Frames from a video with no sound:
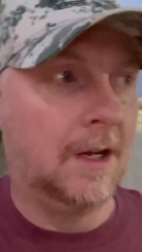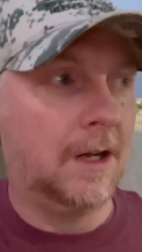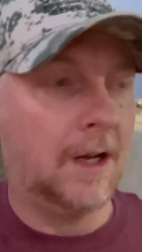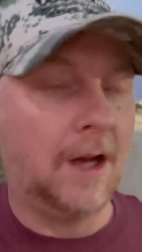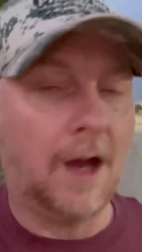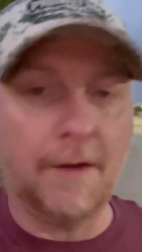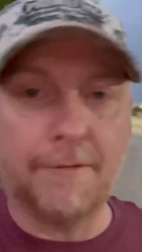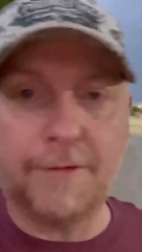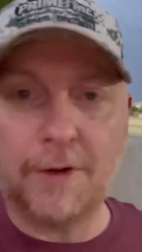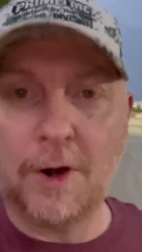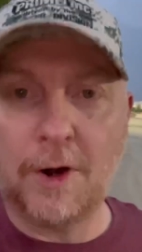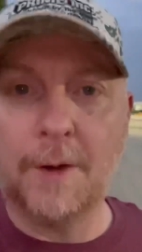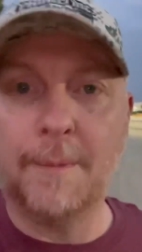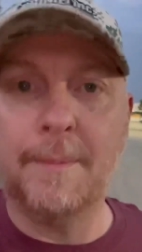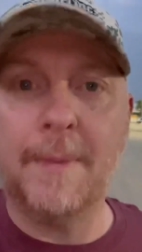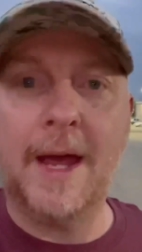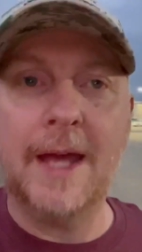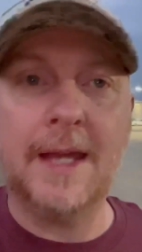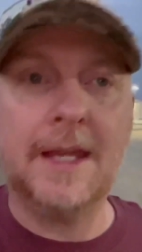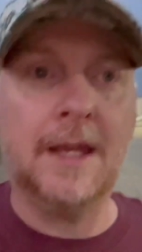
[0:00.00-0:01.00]
of her
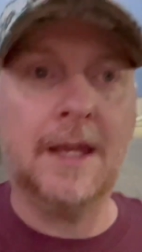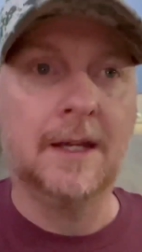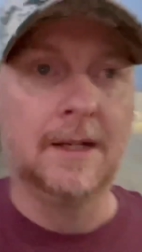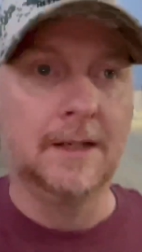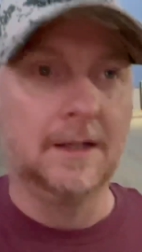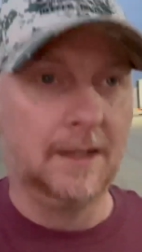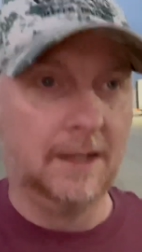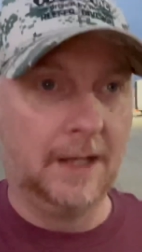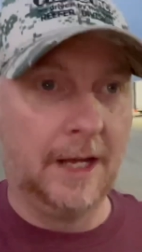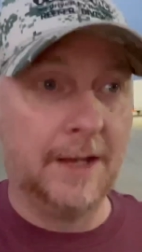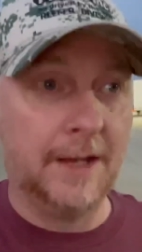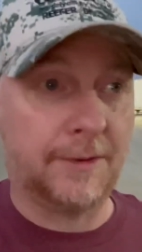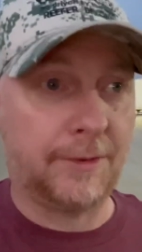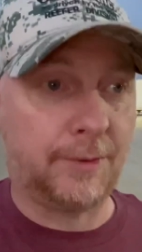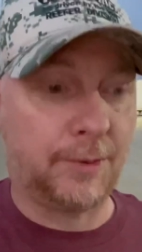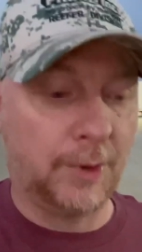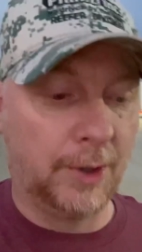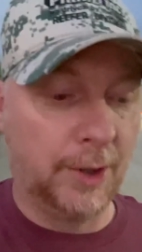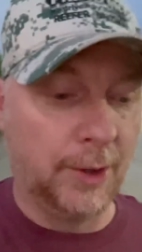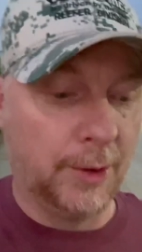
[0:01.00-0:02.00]
making it
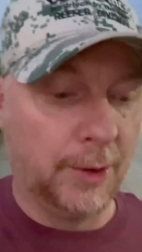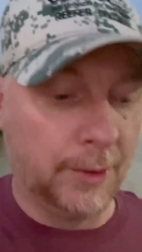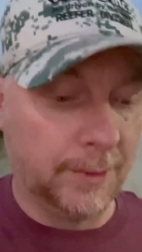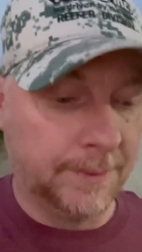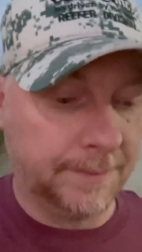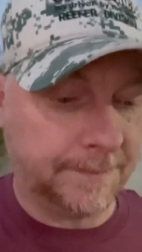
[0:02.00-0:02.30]
through